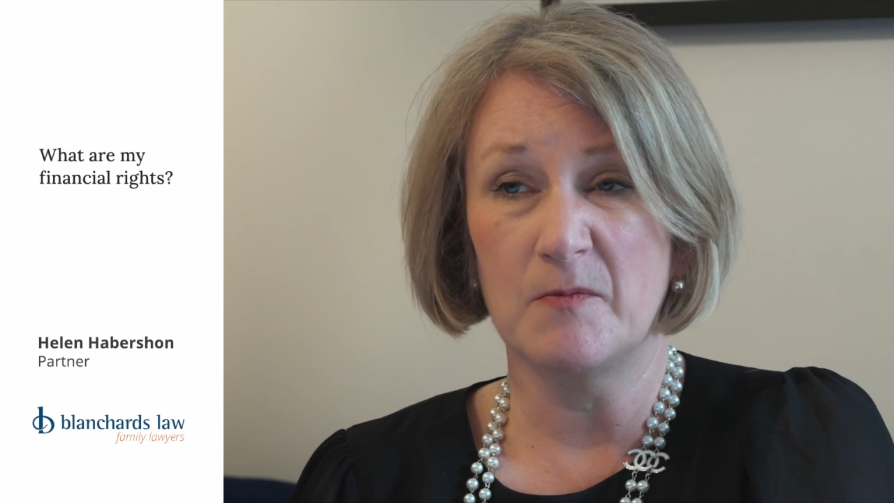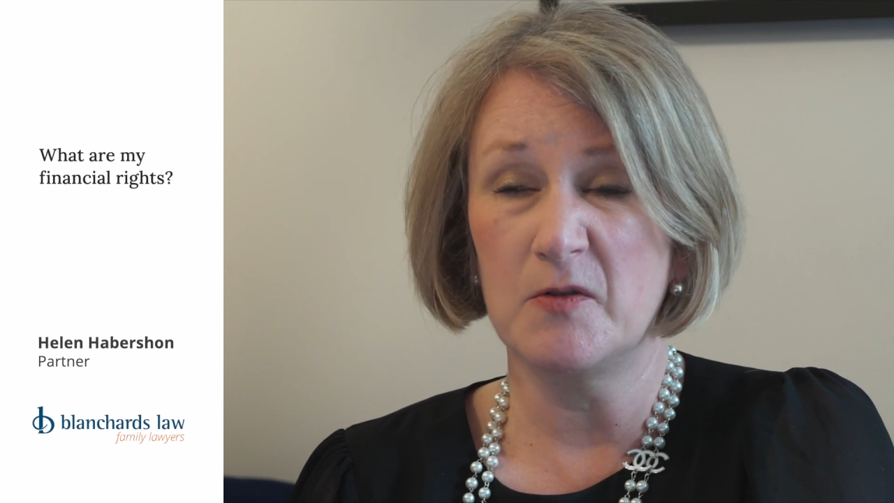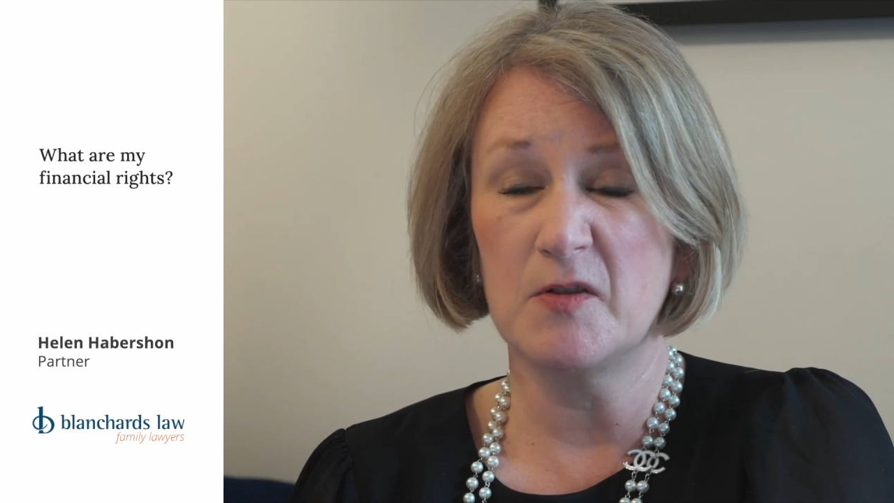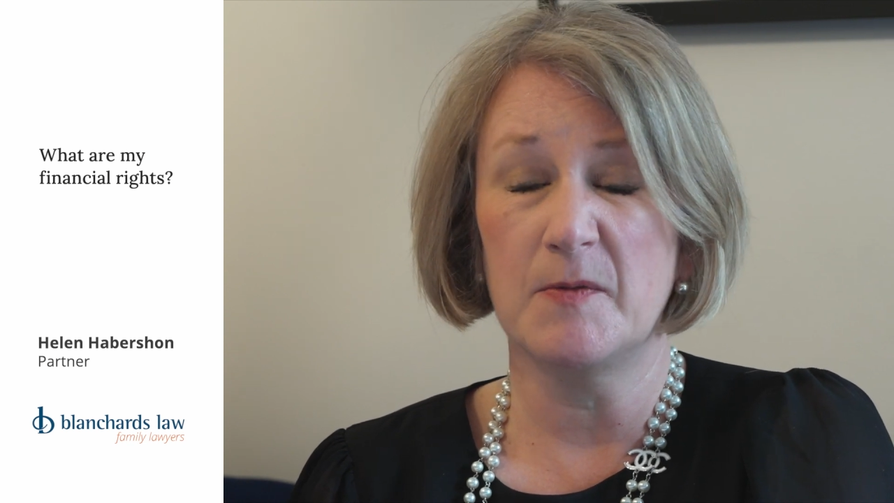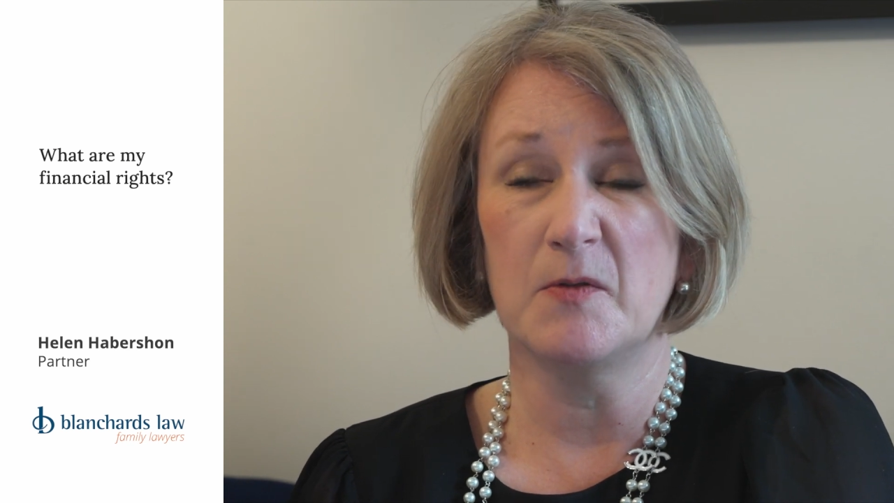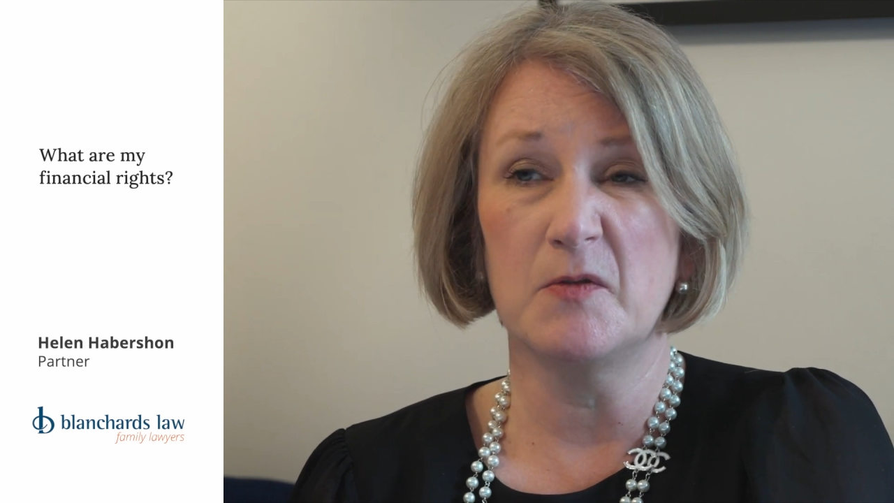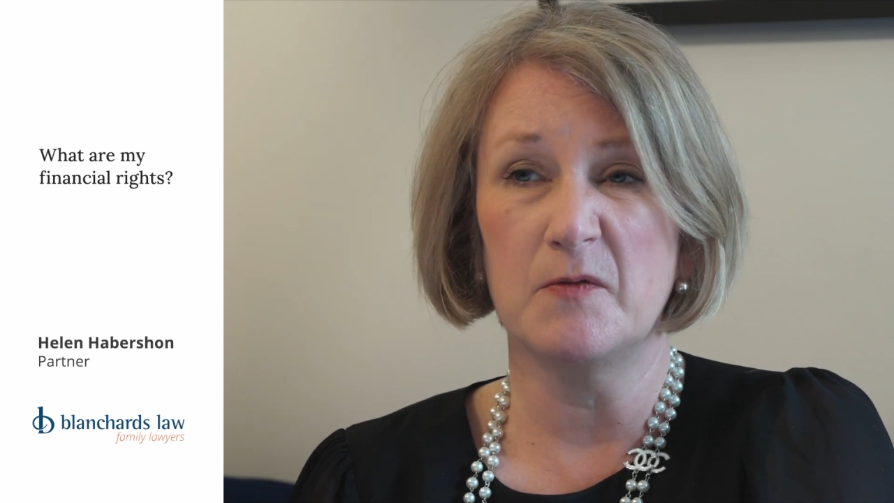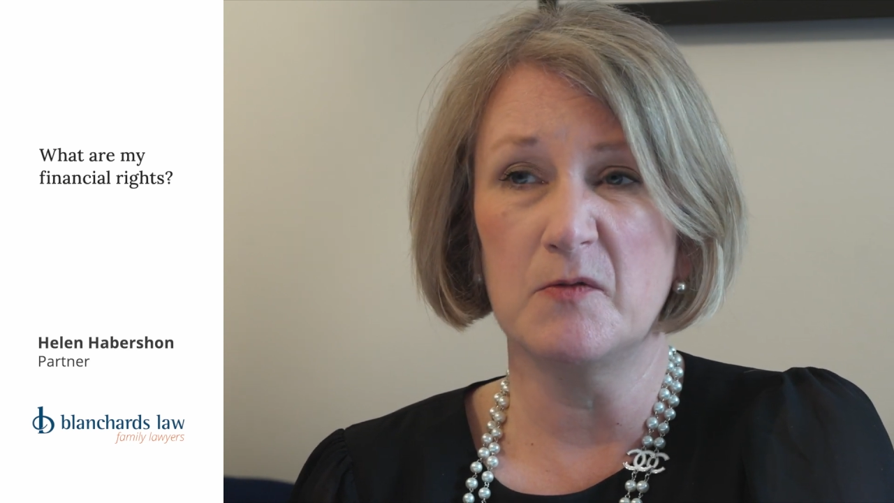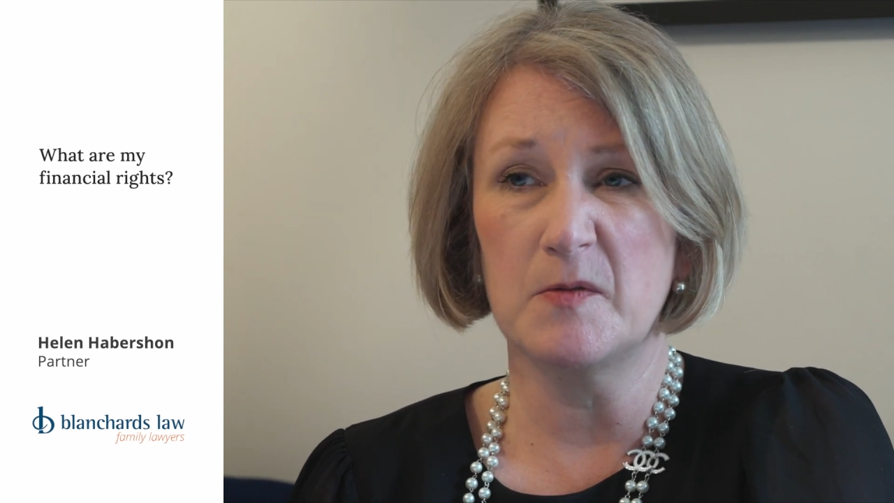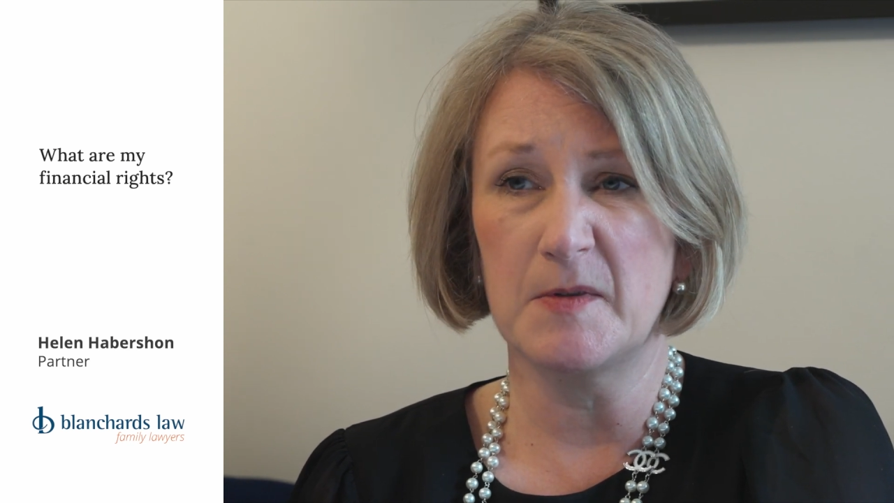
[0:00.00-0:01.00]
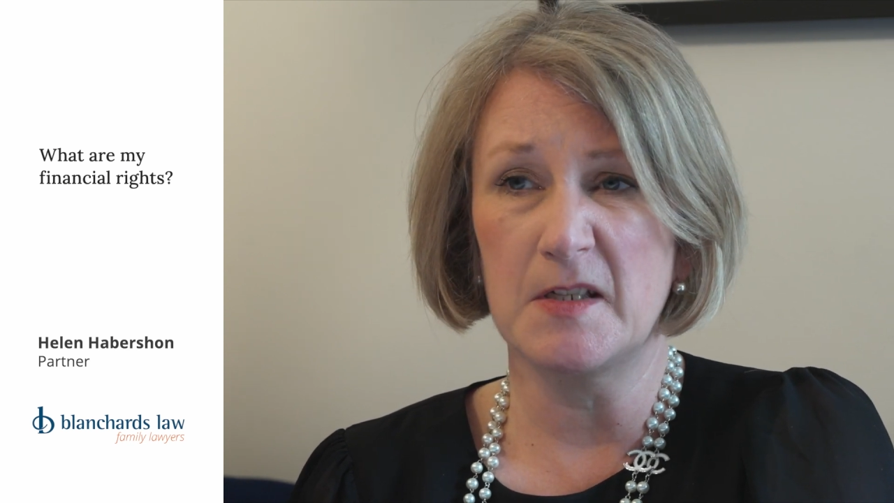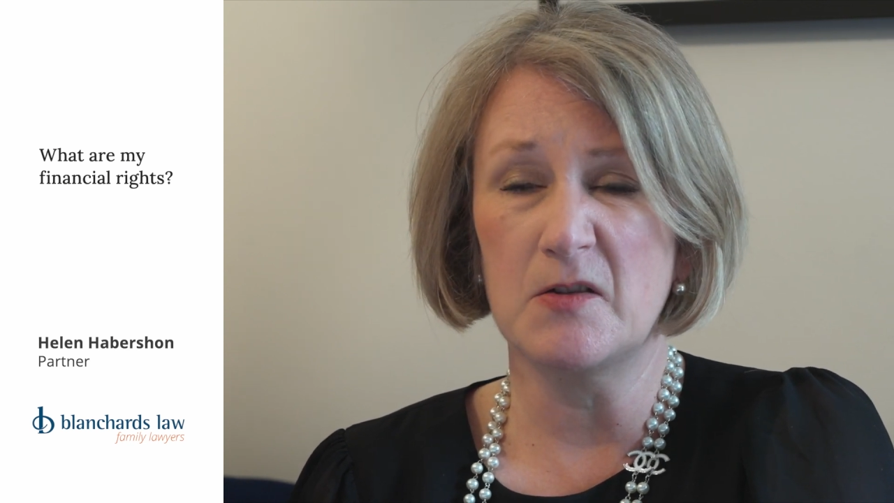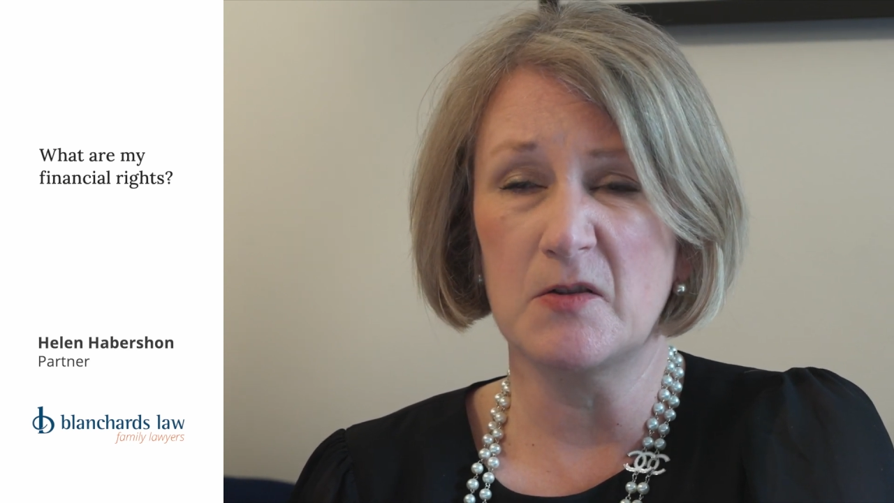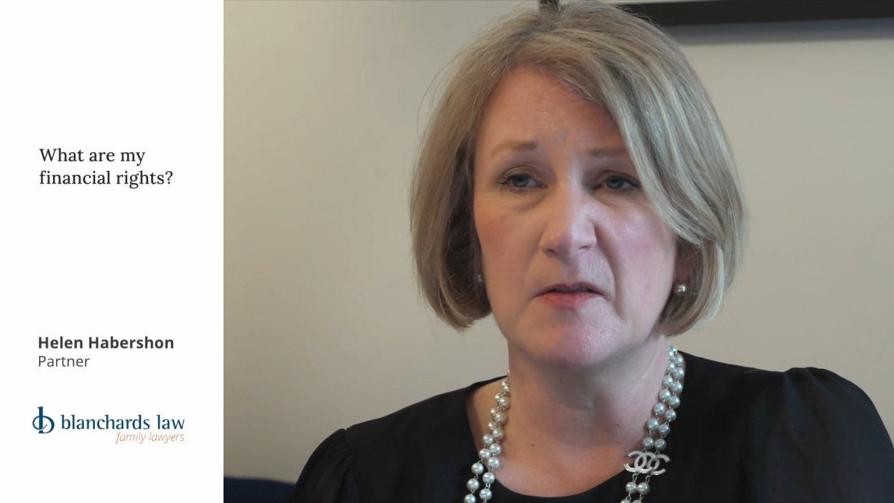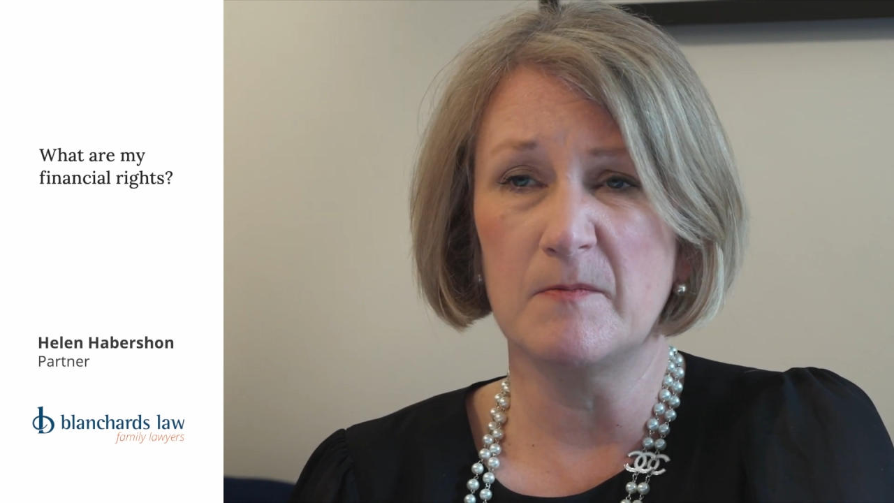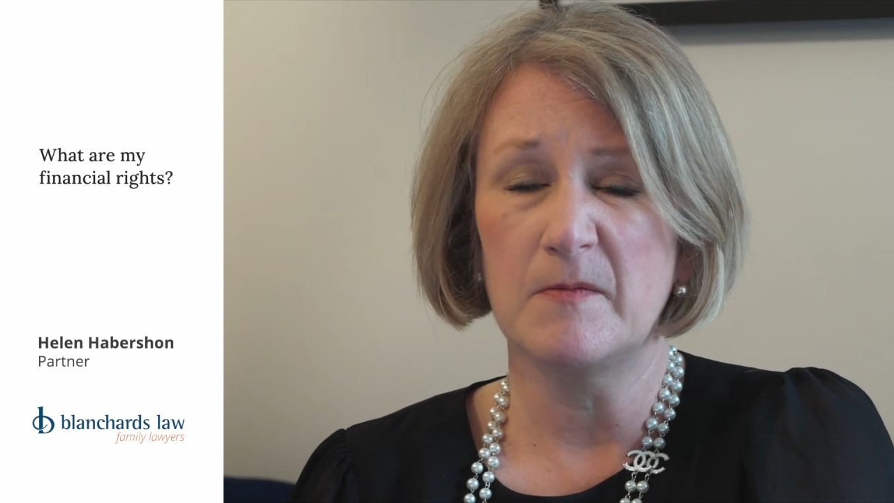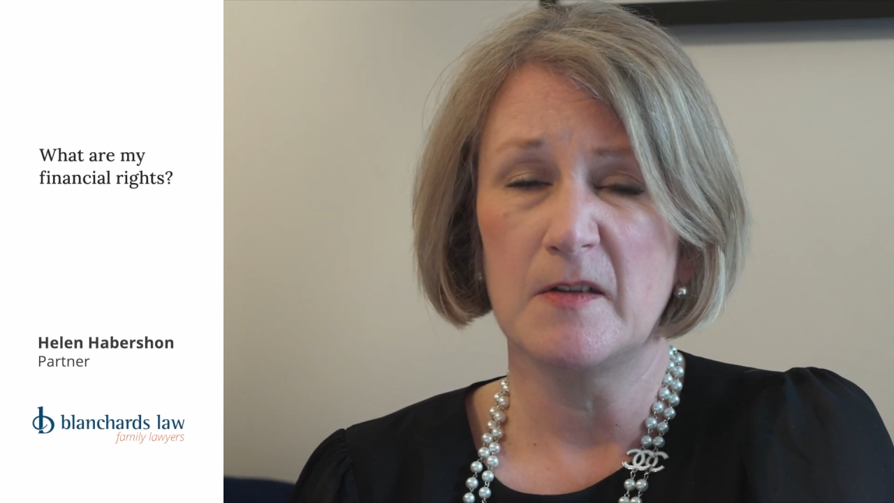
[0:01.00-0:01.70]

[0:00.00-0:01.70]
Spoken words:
what used to be called divorce petition.